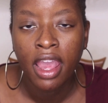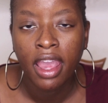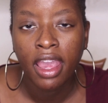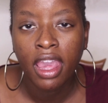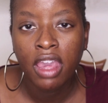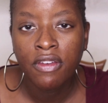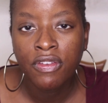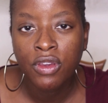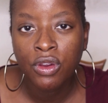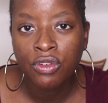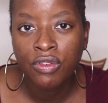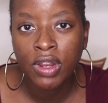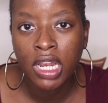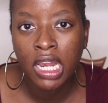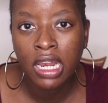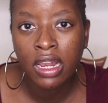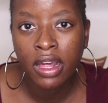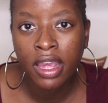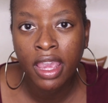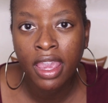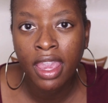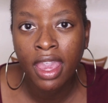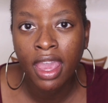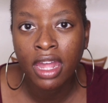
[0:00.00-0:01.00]
If you're really
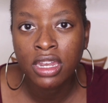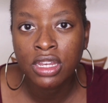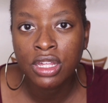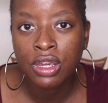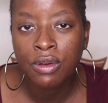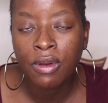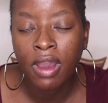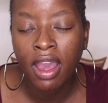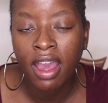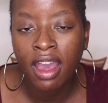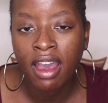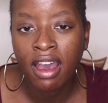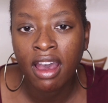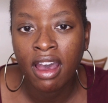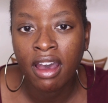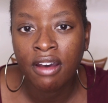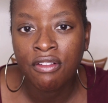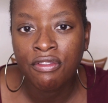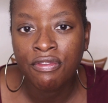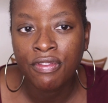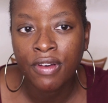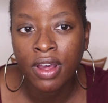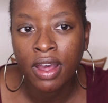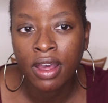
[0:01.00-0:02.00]
lucky and you
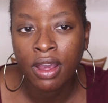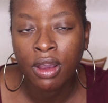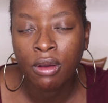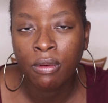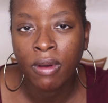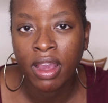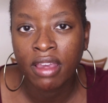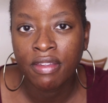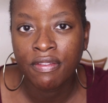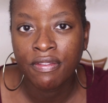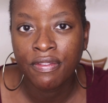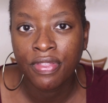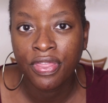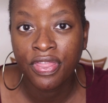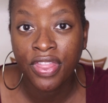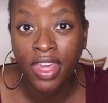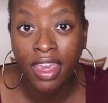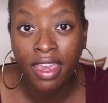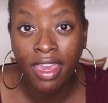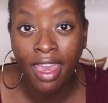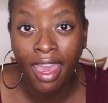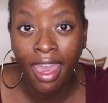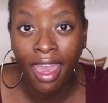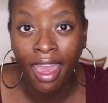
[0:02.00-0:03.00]
have quite
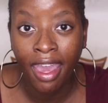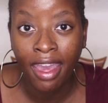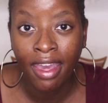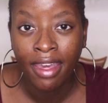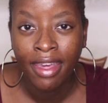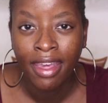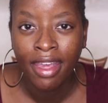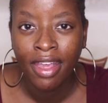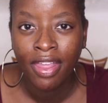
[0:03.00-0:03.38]
thick hair,